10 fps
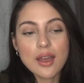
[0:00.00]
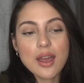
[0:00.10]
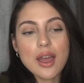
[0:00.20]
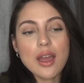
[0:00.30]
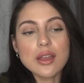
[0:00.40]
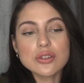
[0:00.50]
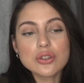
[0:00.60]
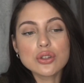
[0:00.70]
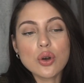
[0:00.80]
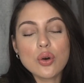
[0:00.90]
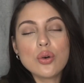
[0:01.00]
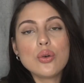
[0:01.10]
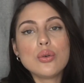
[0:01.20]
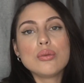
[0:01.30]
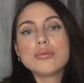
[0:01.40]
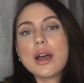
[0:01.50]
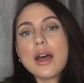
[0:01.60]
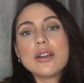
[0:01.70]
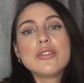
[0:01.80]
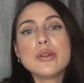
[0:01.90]
And so
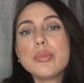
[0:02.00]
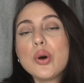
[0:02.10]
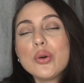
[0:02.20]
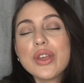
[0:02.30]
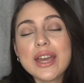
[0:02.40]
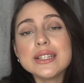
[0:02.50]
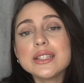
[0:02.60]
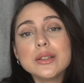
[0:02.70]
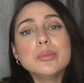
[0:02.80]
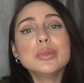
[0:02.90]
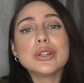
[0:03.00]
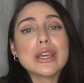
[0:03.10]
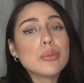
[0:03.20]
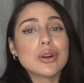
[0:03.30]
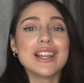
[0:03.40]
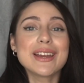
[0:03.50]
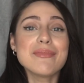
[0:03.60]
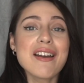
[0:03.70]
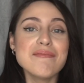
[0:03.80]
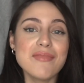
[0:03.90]
out of the both, I ended up looking more like
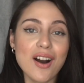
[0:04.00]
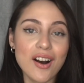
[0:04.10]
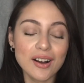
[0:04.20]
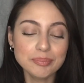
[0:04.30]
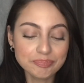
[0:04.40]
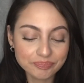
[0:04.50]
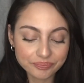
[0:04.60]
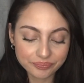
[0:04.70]
my mom.